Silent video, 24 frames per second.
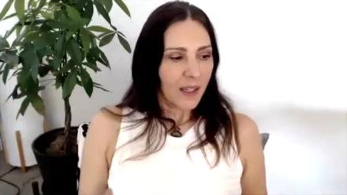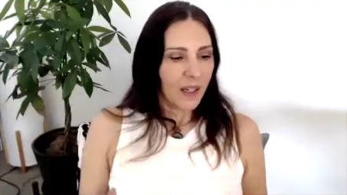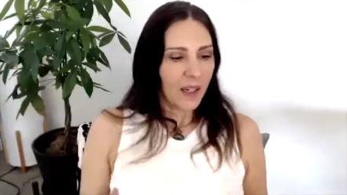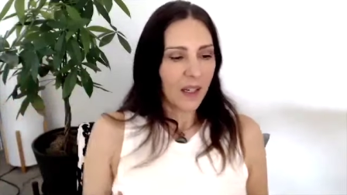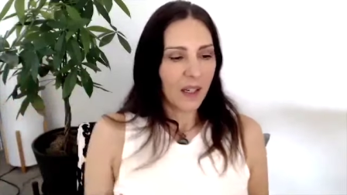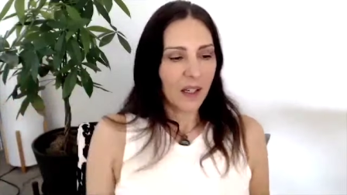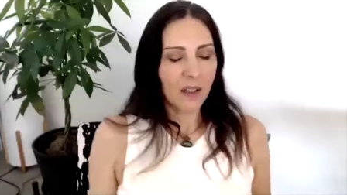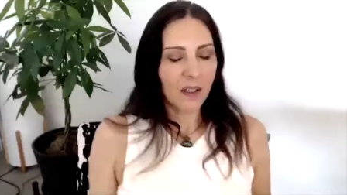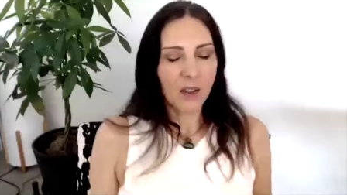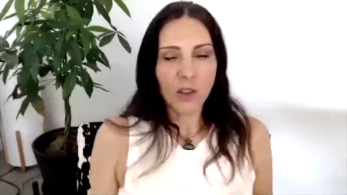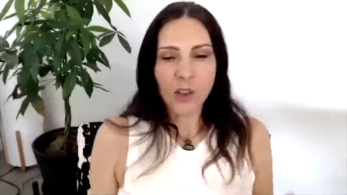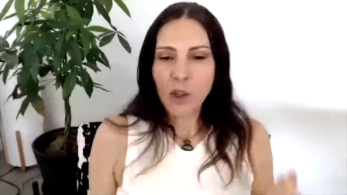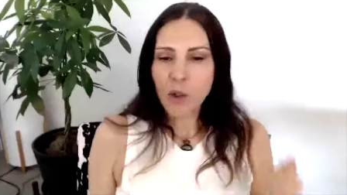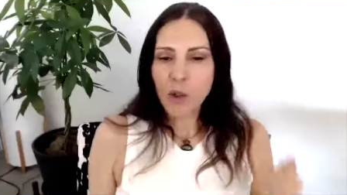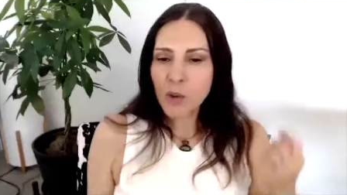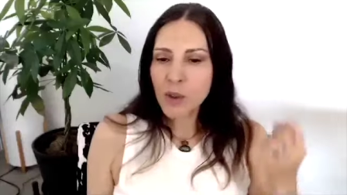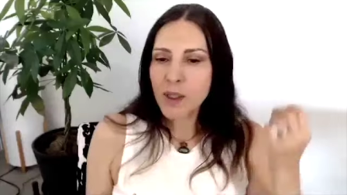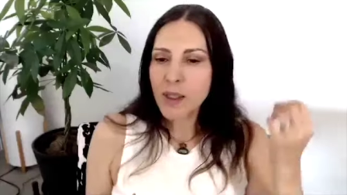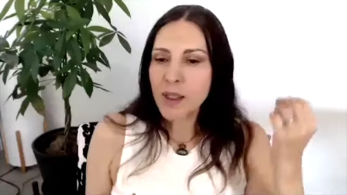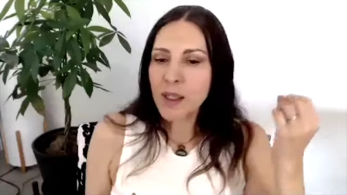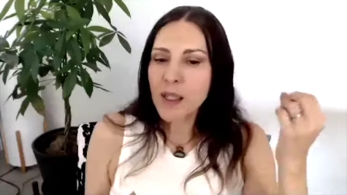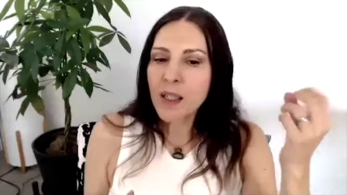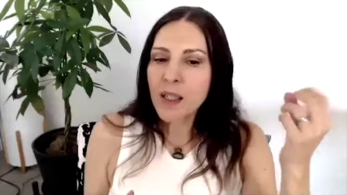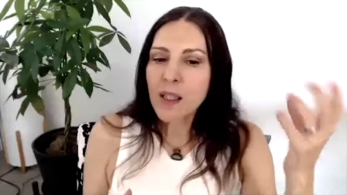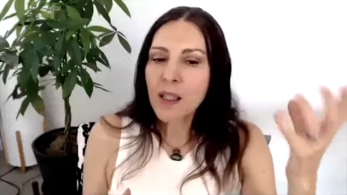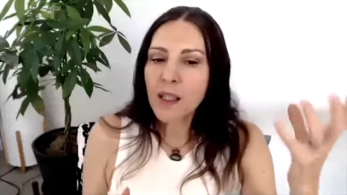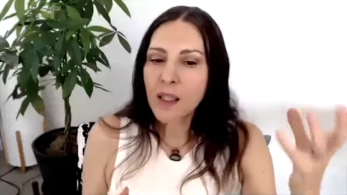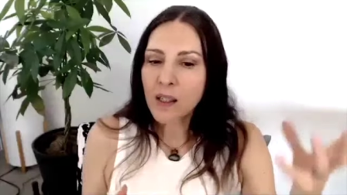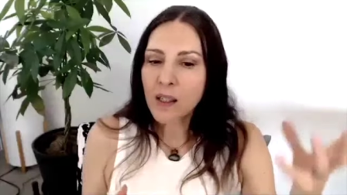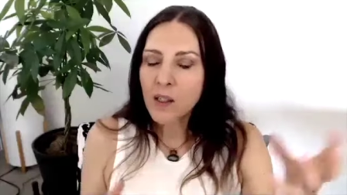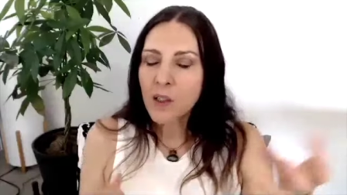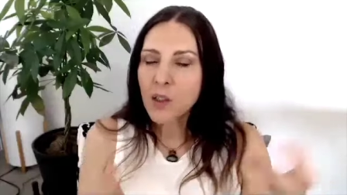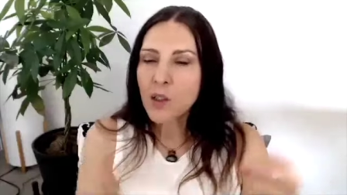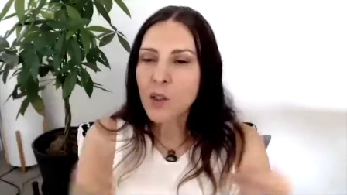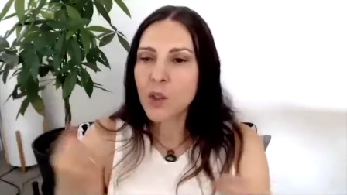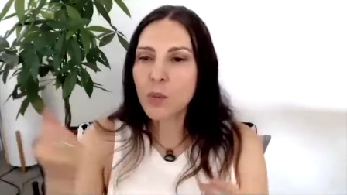And you don't
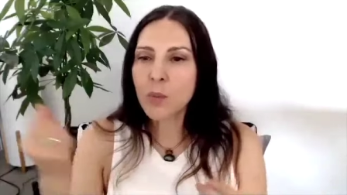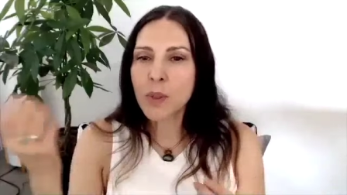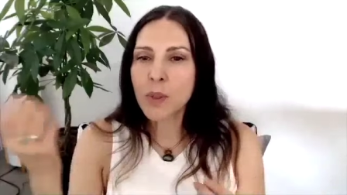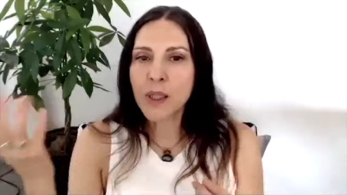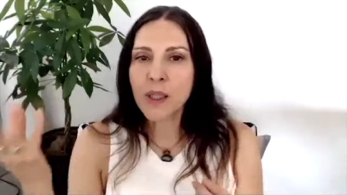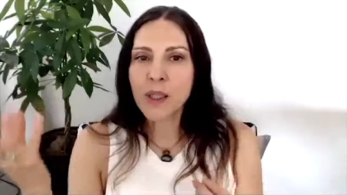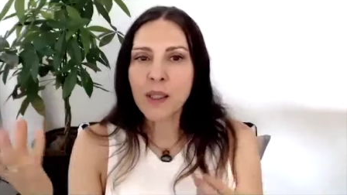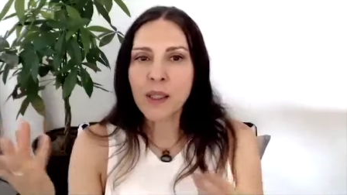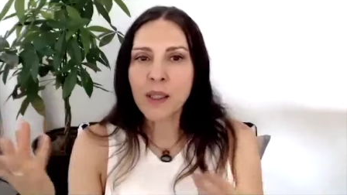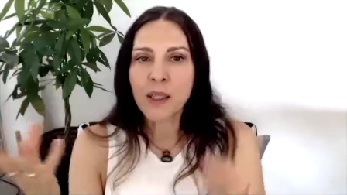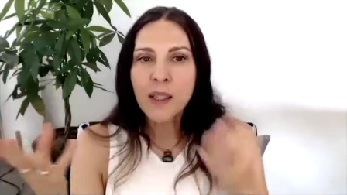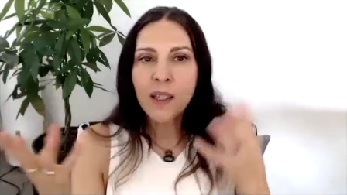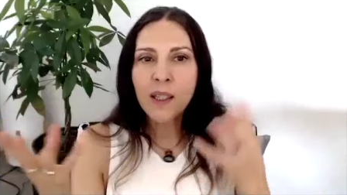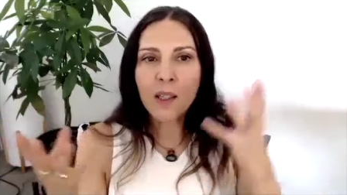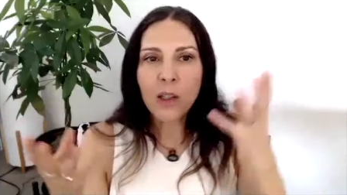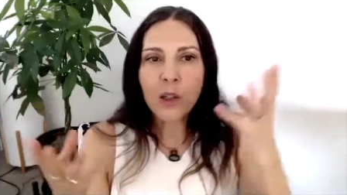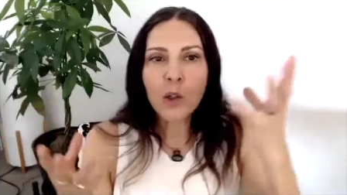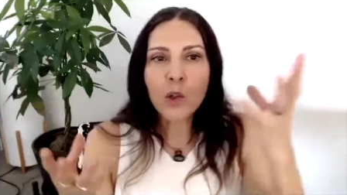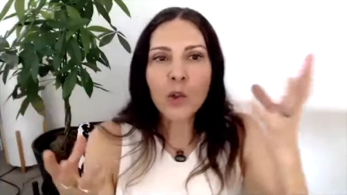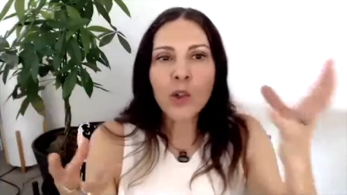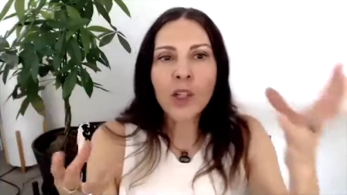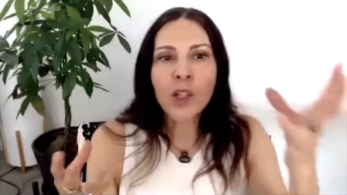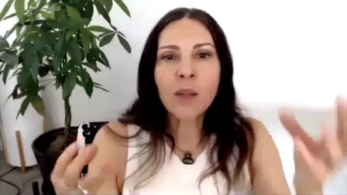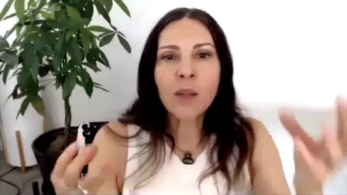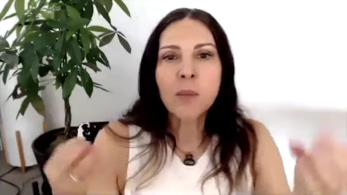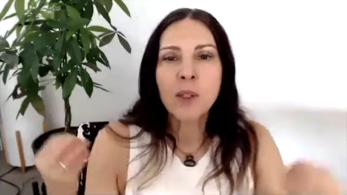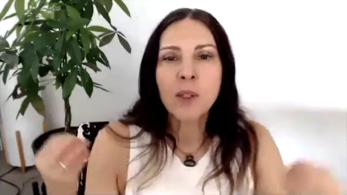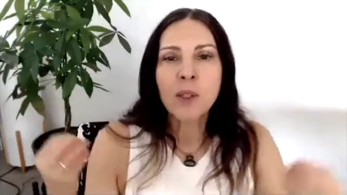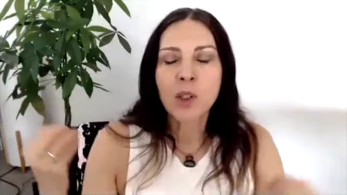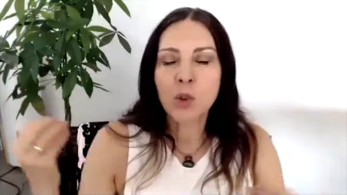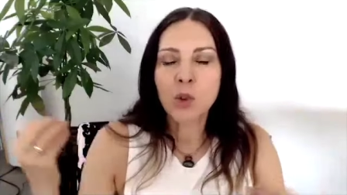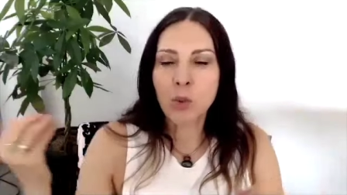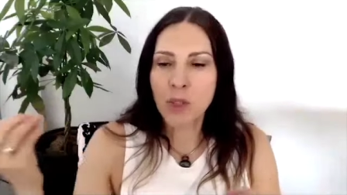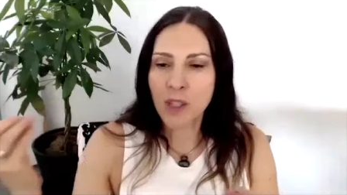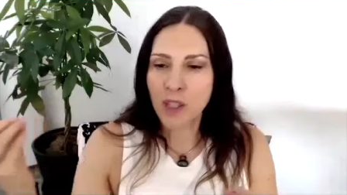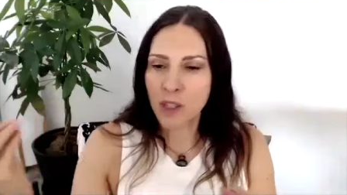need to be in
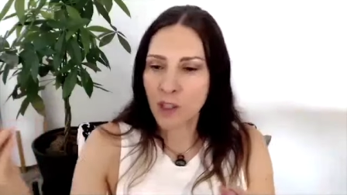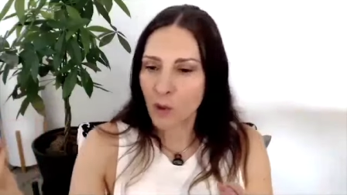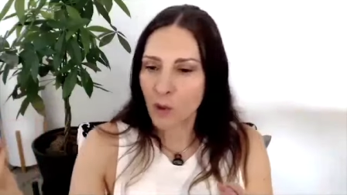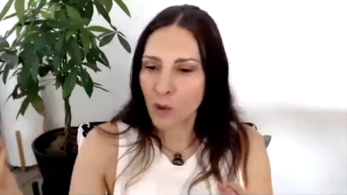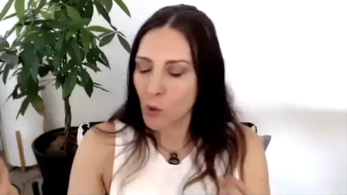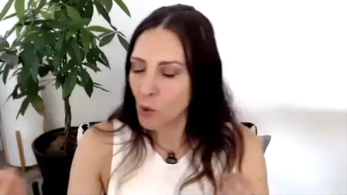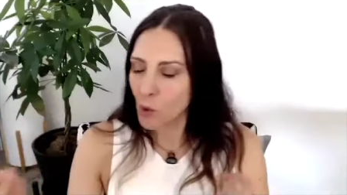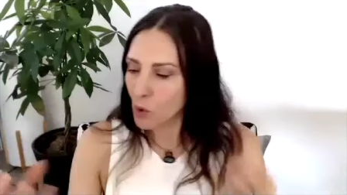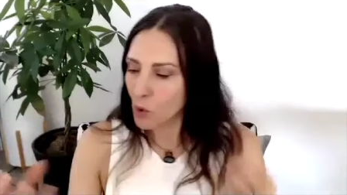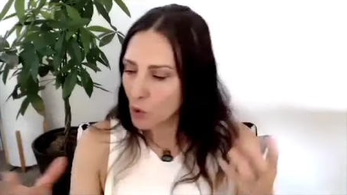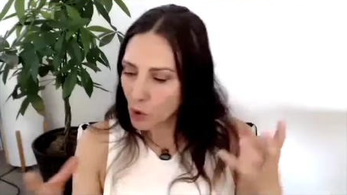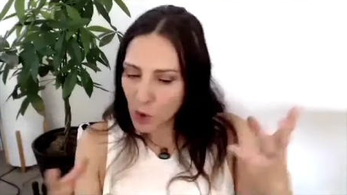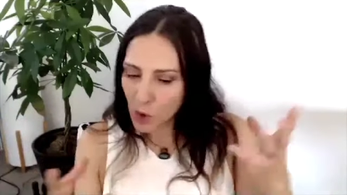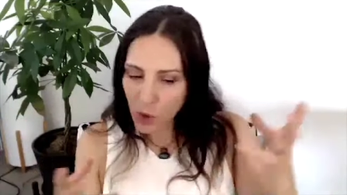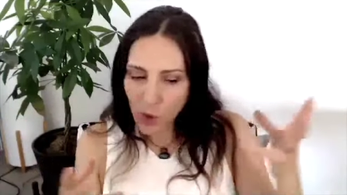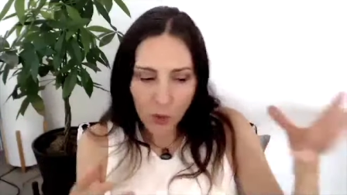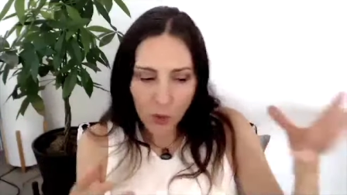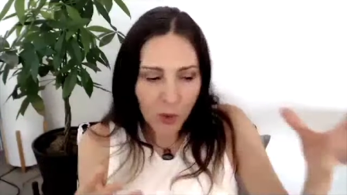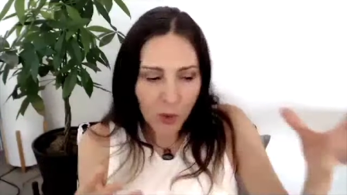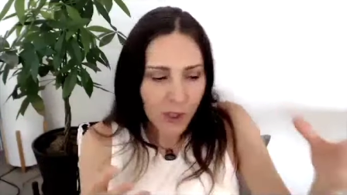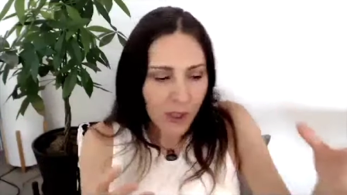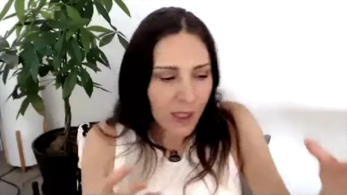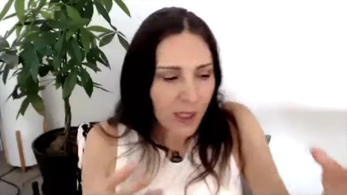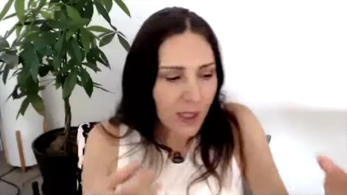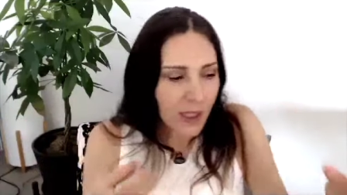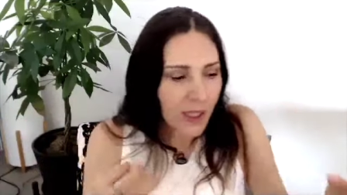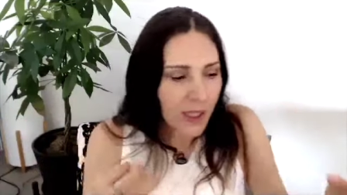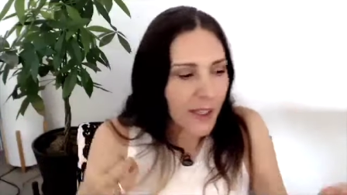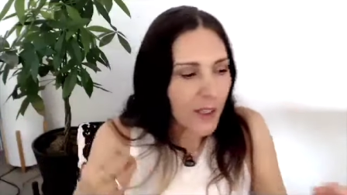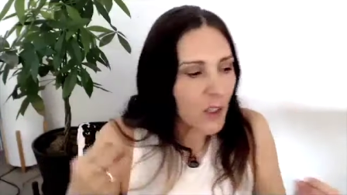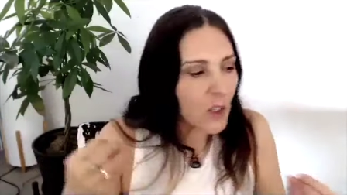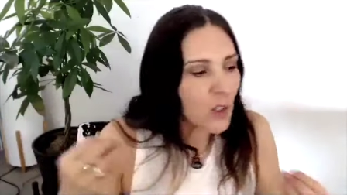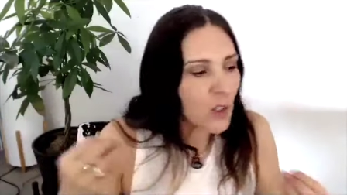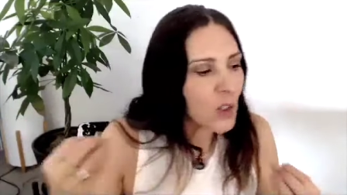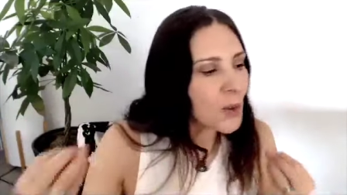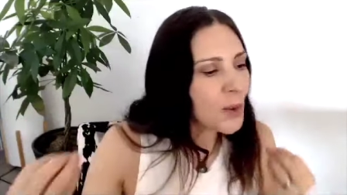agreement with it all. You don't
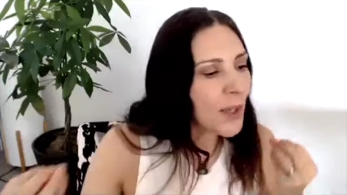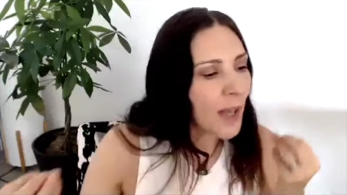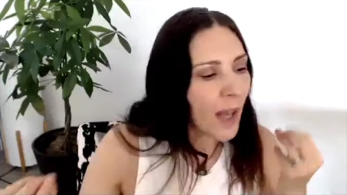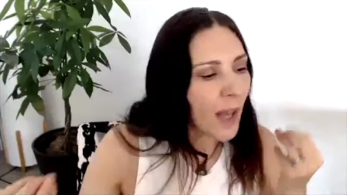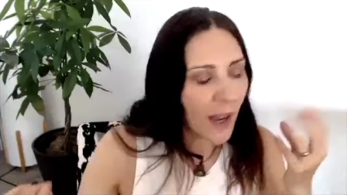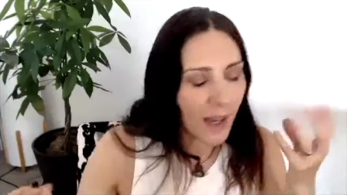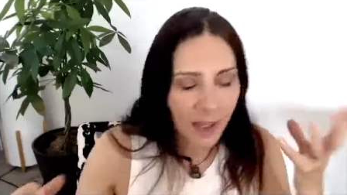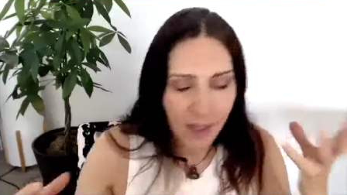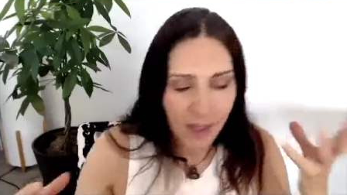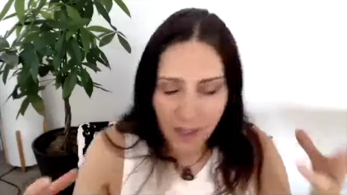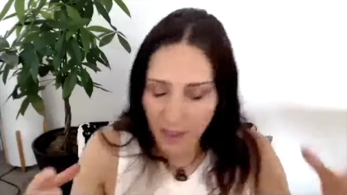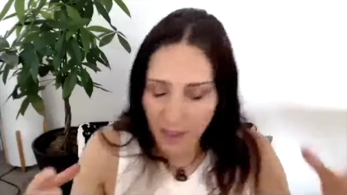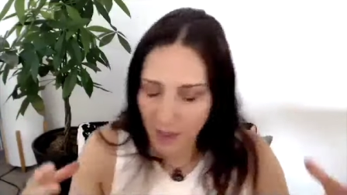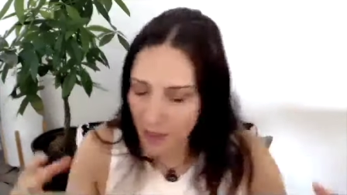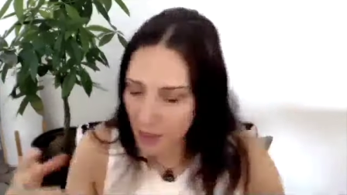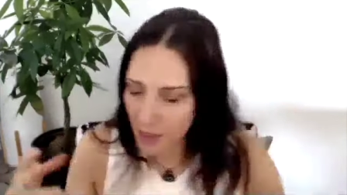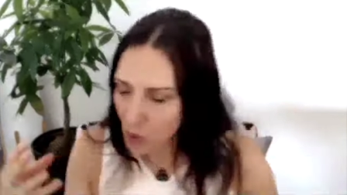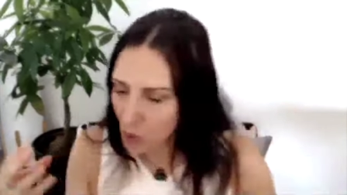need to like it